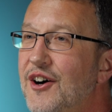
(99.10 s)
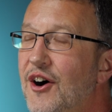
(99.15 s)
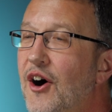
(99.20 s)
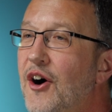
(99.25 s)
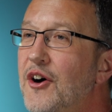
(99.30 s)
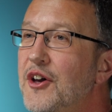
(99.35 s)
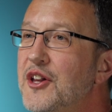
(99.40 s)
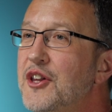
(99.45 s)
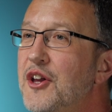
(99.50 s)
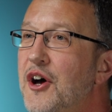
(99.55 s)

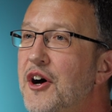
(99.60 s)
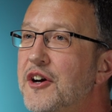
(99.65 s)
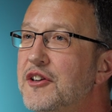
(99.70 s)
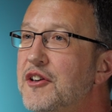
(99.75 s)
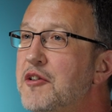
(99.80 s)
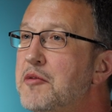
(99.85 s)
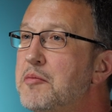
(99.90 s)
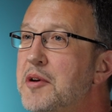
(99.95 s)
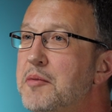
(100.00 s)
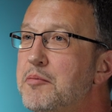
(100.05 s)
All
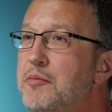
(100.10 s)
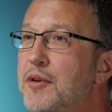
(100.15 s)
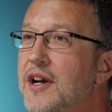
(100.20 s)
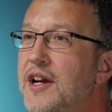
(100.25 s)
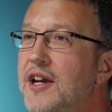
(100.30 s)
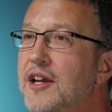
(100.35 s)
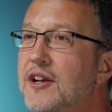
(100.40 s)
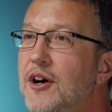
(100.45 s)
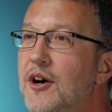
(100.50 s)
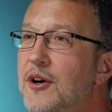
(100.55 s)
along you've been
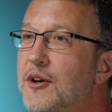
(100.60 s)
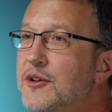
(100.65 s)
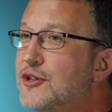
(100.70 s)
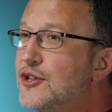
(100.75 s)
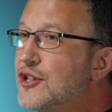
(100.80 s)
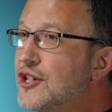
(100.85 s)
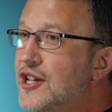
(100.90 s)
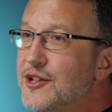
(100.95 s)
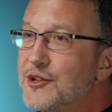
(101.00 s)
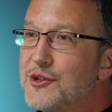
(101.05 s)
praying, oh
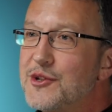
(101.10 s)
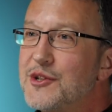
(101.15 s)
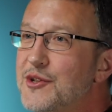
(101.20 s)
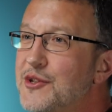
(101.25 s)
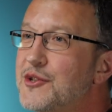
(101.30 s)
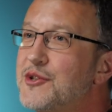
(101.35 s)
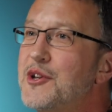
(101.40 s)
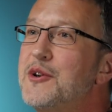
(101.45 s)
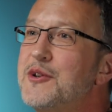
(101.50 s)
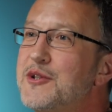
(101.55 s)

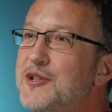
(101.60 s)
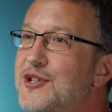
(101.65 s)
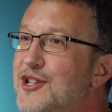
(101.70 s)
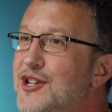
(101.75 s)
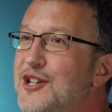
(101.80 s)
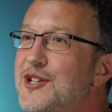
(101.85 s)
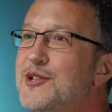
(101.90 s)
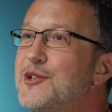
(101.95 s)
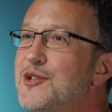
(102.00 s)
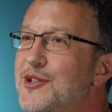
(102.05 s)
Jesus, oh
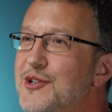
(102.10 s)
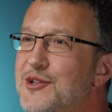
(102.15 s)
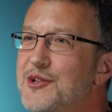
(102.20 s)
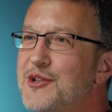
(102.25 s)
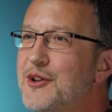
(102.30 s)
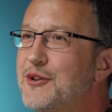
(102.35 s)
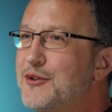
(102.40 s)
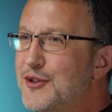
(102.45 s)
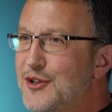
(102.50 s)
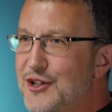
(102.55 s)

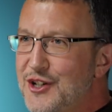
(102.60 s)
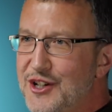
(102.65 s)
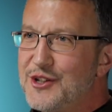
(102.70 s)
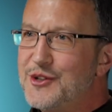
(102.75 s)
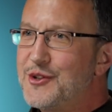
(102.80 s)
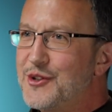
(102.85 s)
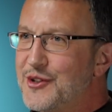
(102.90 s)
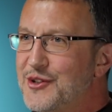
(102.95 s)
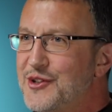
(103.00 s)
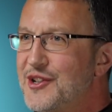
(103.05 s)
Jesus, oh
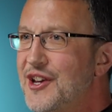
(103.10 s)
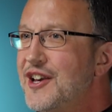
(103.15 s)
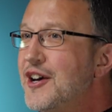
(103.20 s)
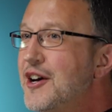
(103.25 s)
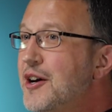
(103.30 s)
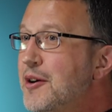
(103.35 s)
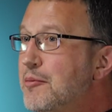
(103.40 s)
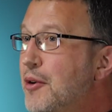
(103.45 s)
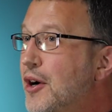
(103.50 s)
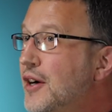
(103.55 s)
Jesus.
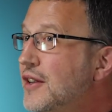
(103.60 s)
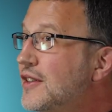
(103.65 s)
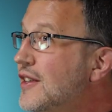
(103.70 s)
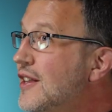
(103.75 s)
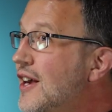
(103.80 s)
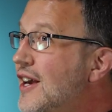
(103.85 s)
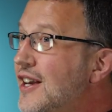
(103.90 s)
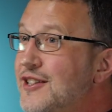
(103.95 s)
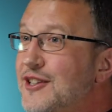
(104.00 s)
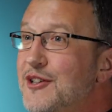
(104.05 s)

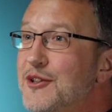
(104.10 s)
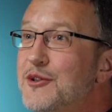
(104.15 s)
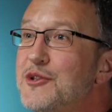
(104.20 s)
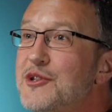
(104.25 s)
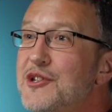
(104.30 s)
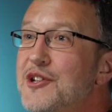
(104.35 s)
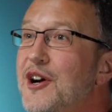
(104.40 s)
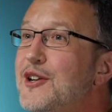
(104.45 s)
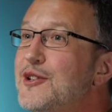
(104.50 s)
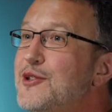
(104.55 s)
But then you
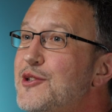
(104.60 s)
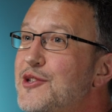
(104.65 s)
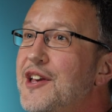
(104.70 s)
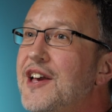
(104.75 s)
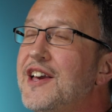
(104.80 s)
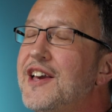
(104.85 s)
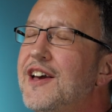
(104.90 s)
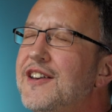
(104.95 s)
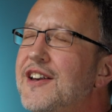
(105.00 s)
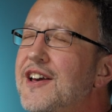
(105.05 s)
start
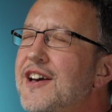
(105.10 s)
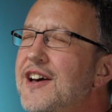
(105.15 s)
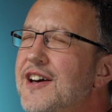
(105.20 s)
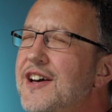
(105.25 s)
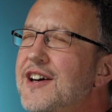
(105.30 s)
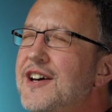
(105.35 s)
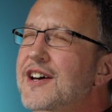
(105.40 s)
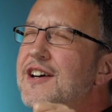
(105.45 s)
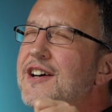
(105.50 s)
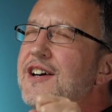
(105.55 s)
saying,
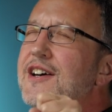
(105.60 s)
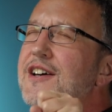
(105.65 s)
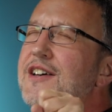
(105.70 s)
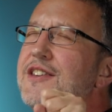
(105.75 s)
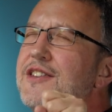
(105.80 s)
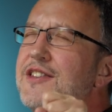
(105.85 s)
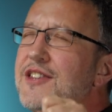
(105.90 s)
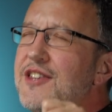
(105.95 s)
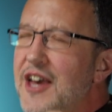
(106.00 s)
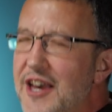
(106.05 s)

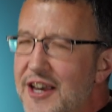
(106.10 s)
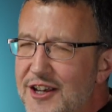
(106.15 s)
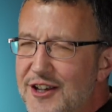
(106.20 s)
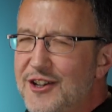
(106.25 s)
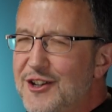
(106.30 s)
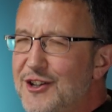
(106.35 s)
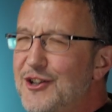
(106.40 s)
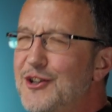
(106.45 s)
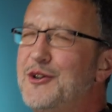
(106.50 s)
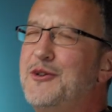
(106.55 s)

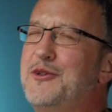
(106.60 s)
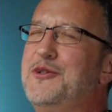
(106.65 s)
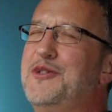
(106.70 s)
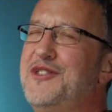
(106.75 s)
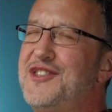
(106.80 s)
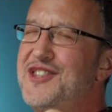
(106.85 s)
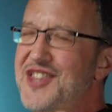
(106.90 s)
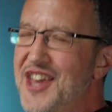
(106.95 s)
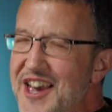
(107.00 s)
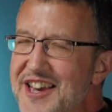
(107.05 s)
thank you,
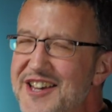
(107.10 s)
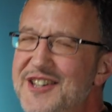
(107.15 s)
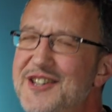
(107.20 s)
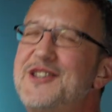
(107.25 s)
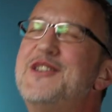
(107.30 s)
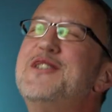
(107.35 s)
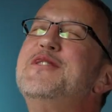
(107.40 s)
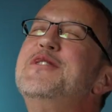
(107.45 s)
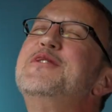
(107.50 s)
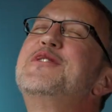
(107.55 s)

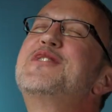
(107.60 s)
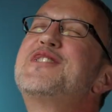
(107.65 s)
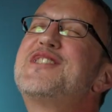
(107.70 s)
thank you,